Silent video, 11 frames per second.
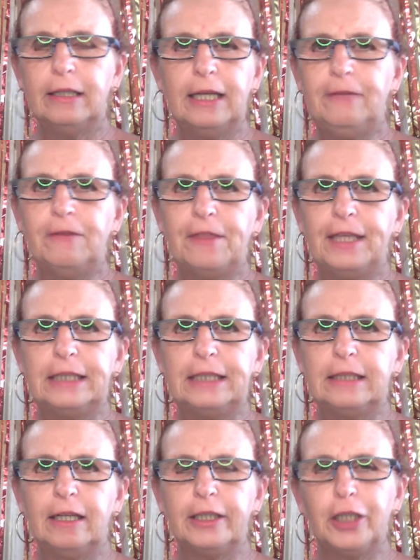even things
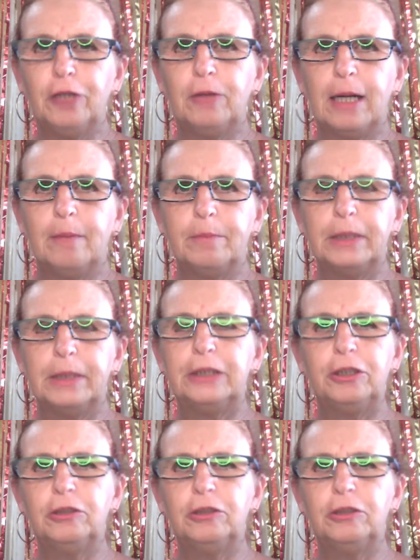like cucumbers.